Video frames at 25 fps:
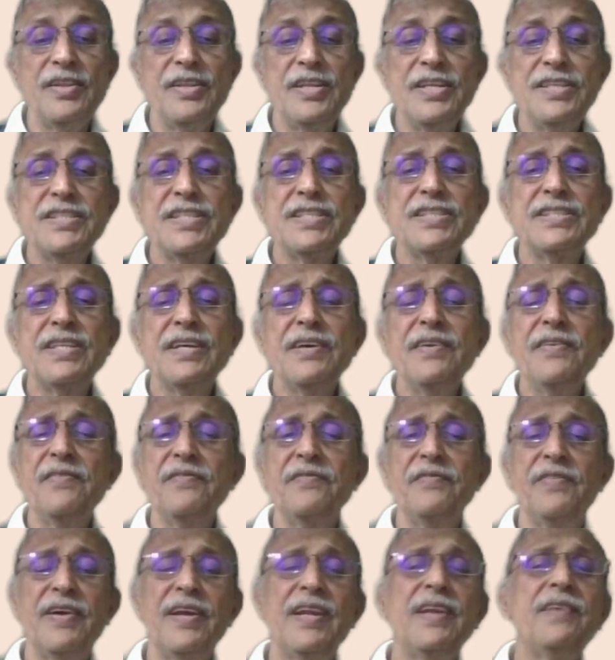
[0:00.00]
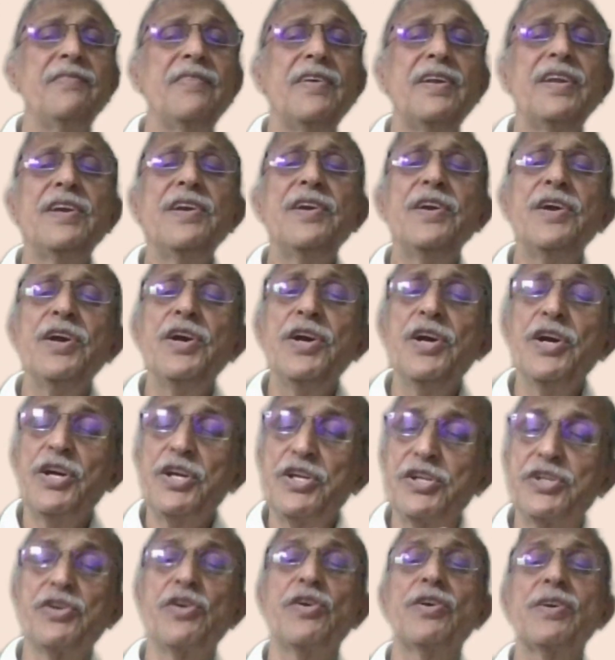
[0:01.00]
This is a very, very
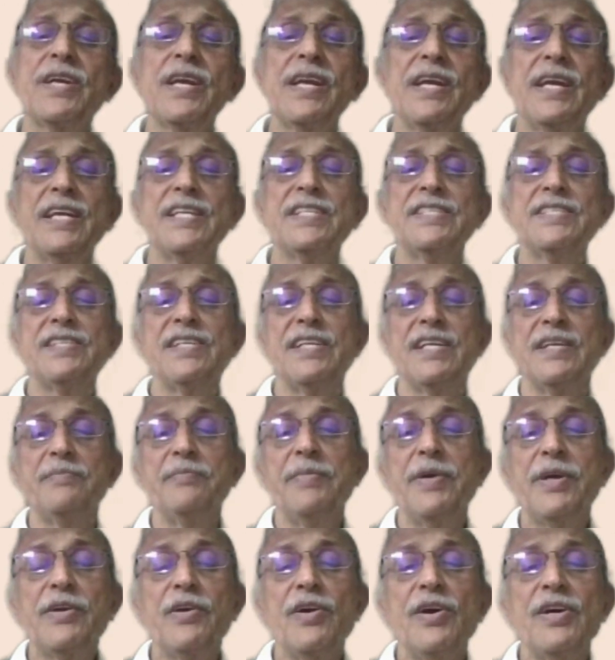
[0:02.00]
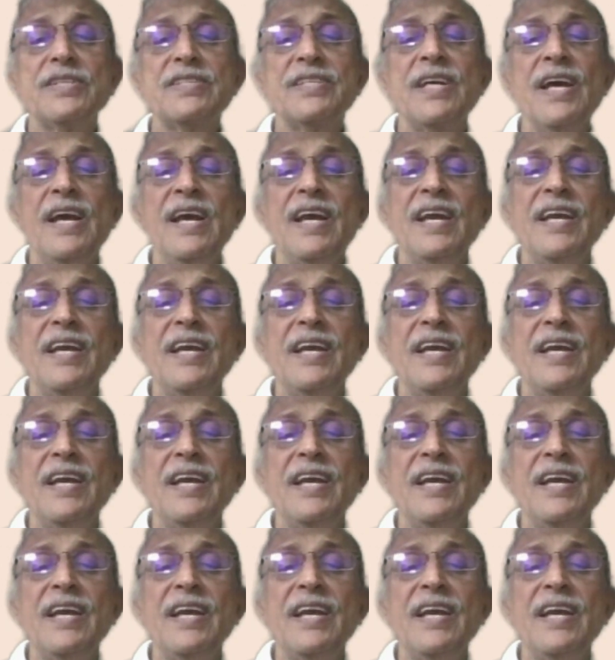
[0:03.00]
shocking incident because